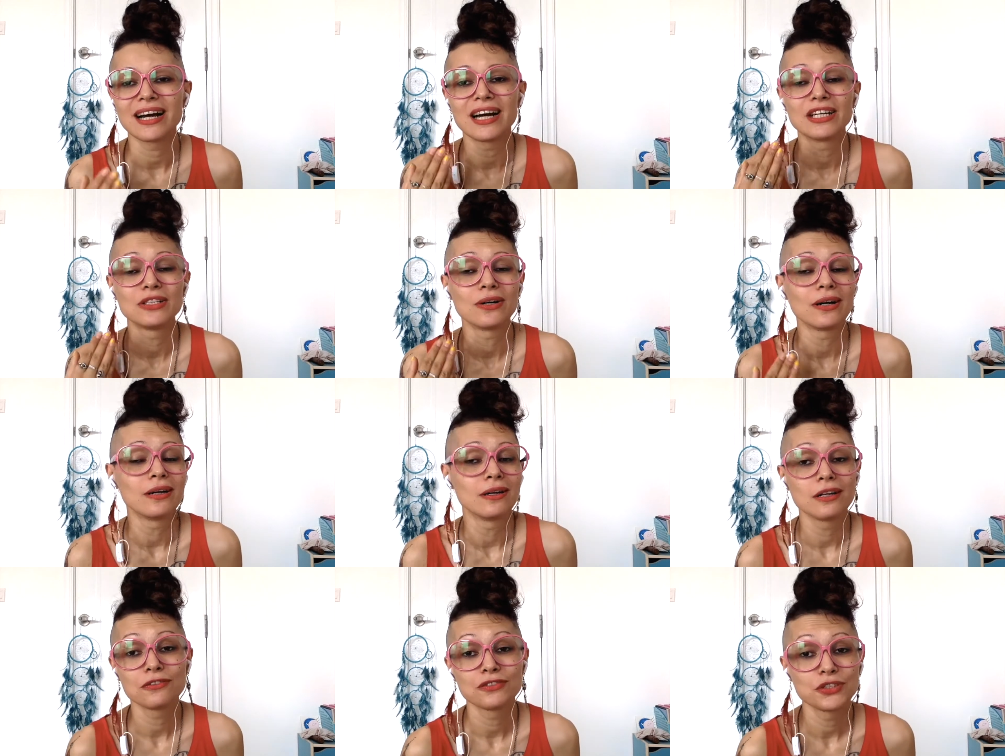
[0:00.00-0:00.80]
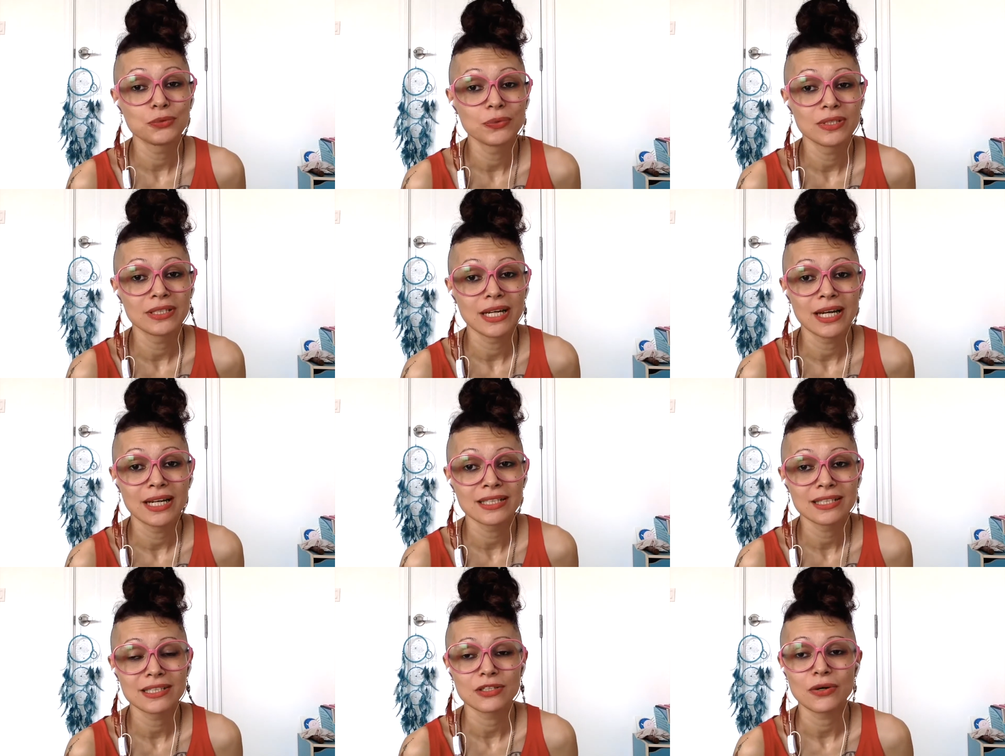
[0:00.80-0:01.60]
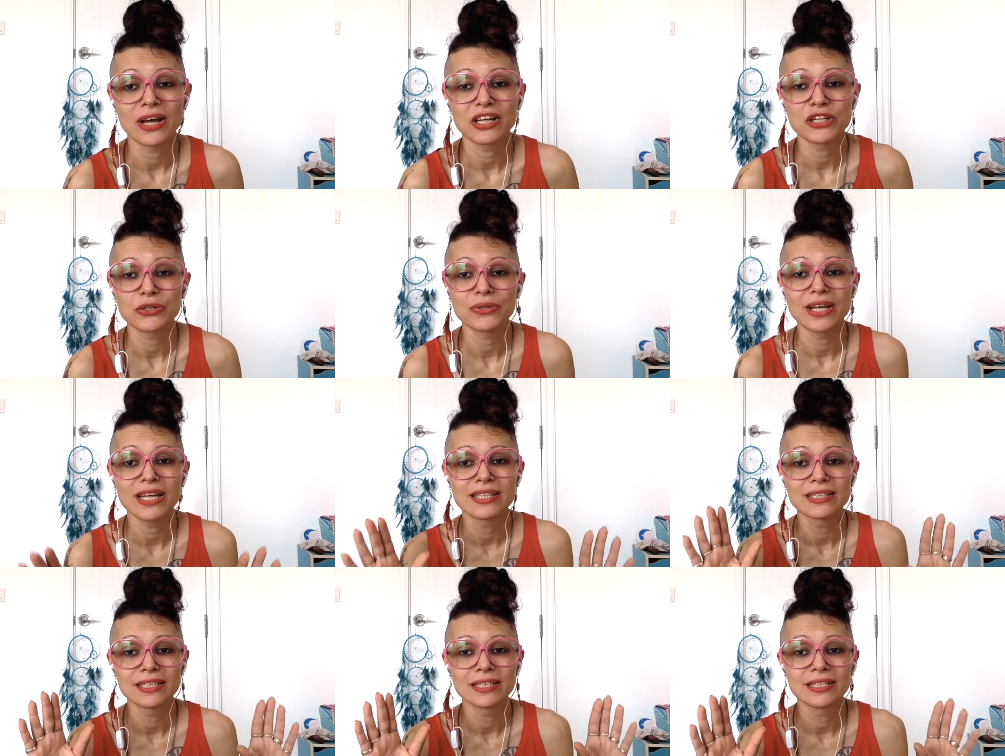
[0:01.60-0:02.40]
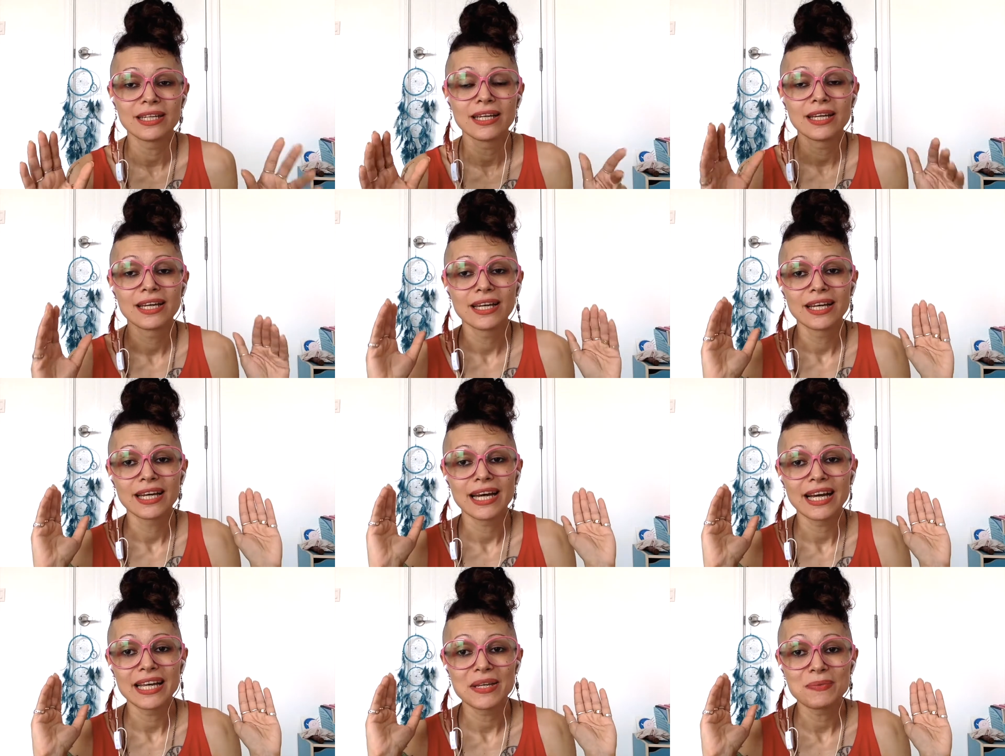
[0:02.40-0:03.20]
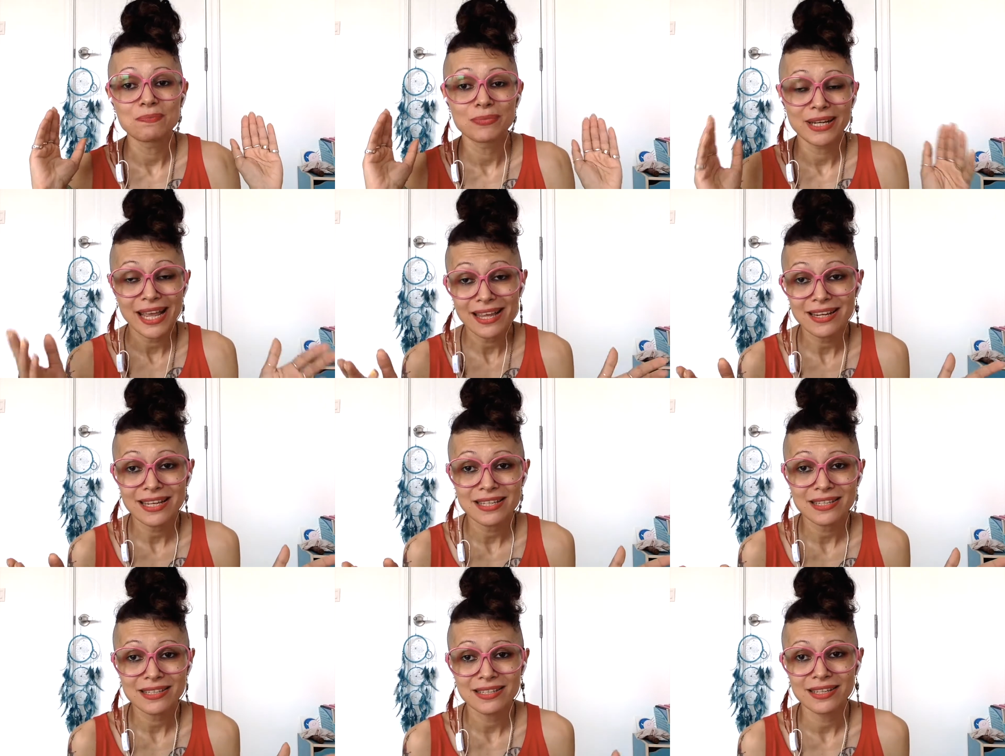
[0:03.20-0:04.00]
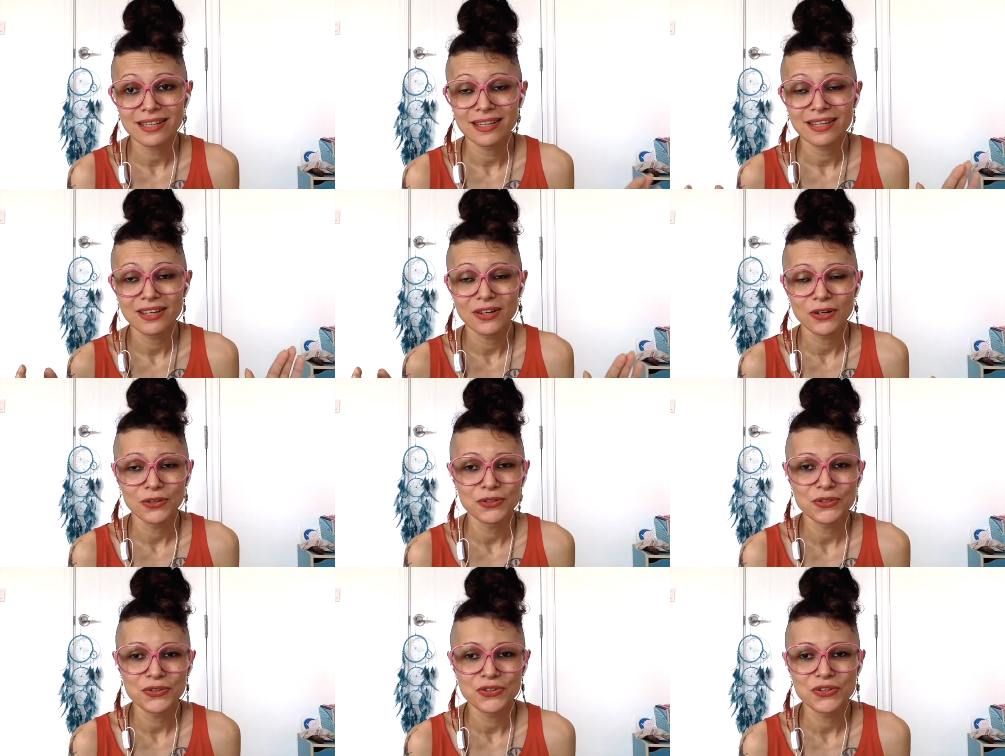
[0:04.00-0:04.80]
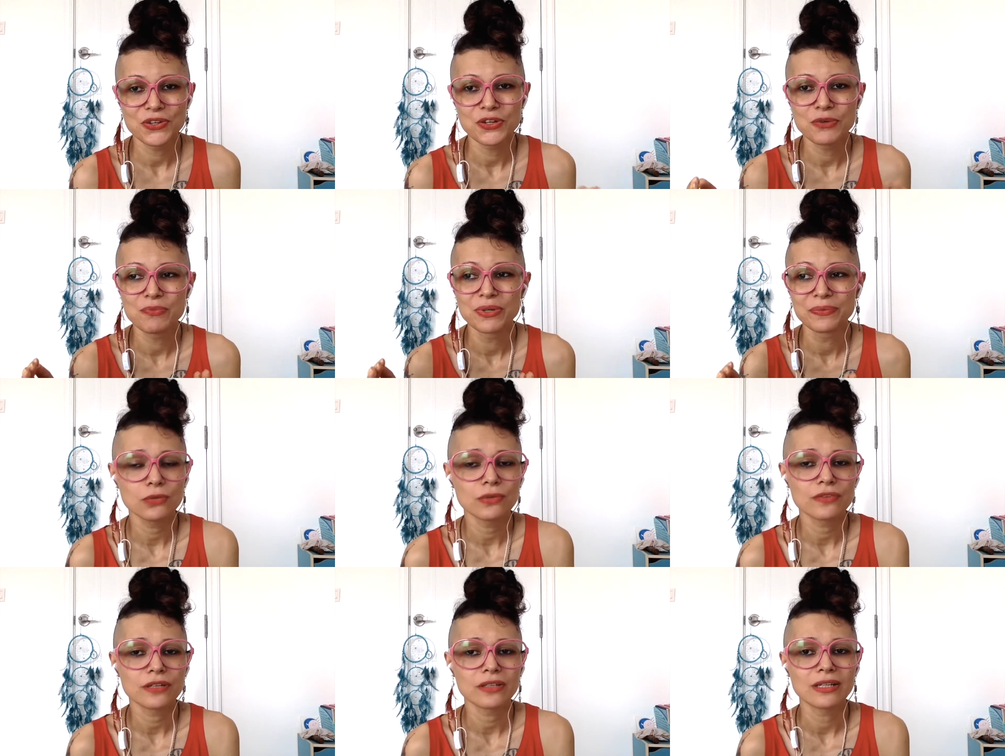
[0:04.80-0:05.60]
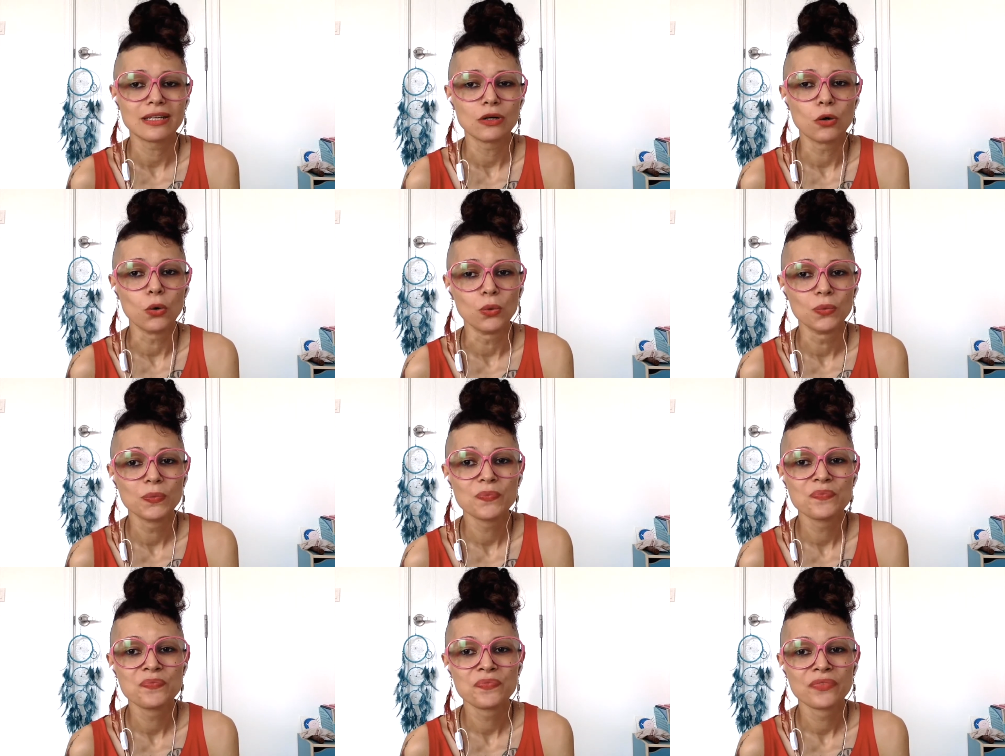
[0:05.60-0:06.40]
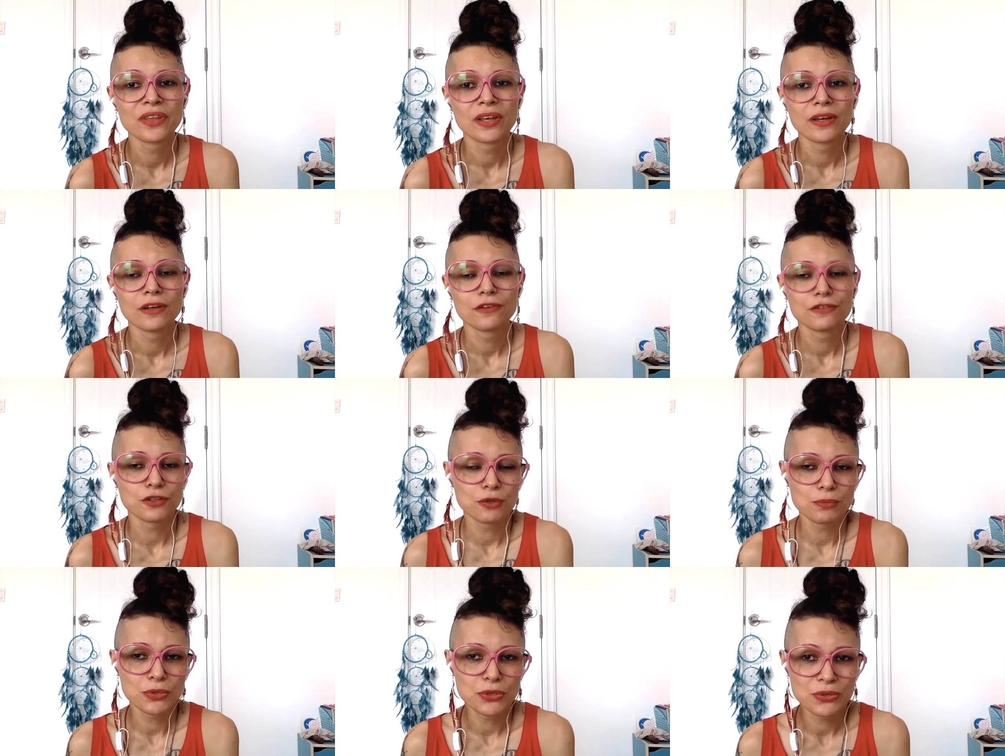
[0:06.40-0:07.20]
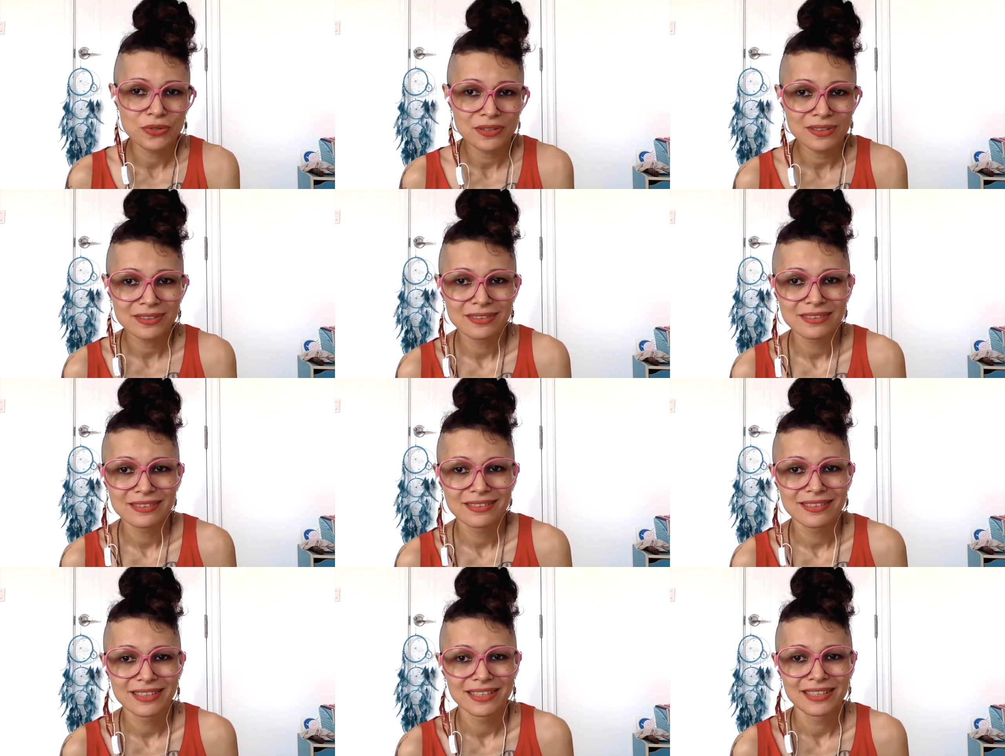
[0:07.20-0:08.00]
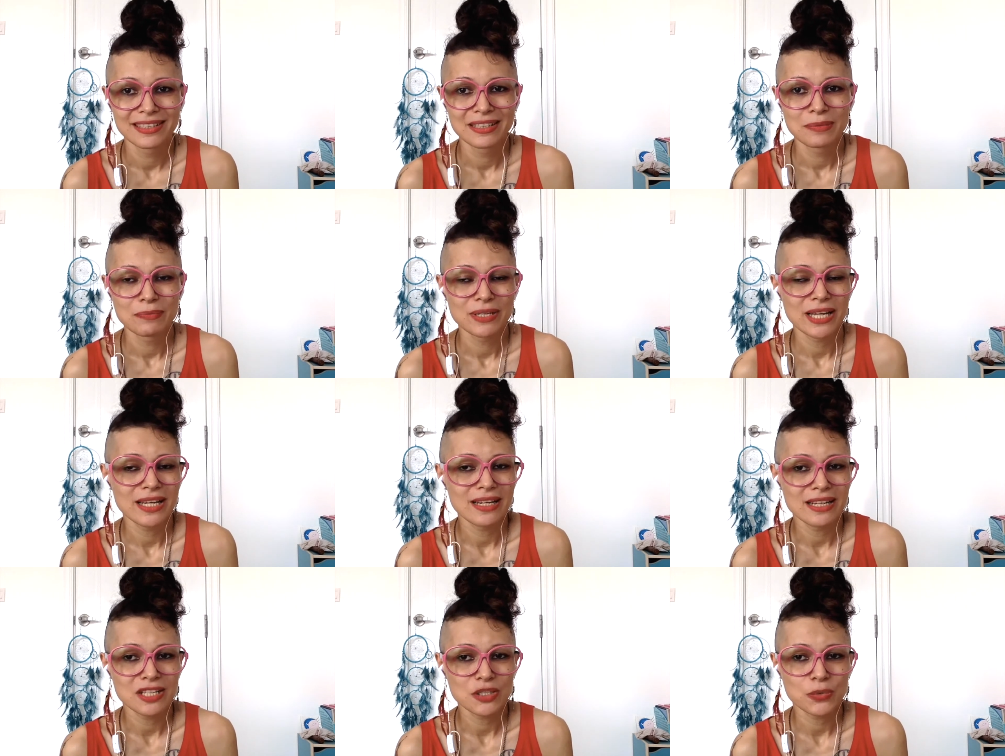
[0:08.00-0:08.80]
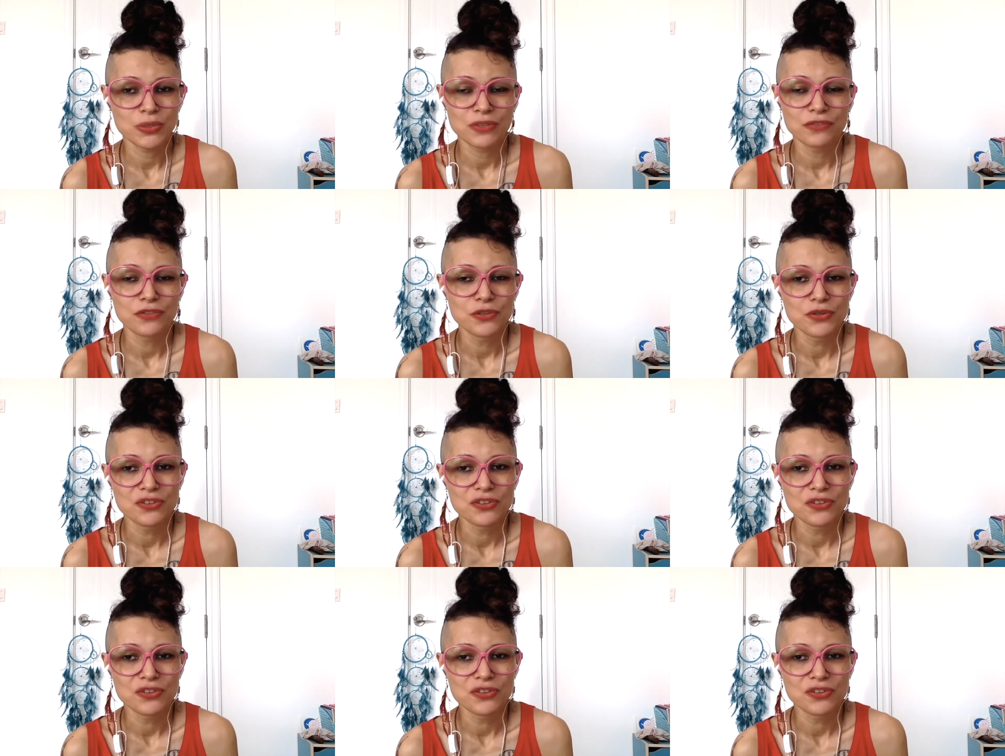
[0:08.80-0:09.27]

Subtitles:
I know I love doing that, so I created a playlist on YouTube. You will find a little full moon playlist with a few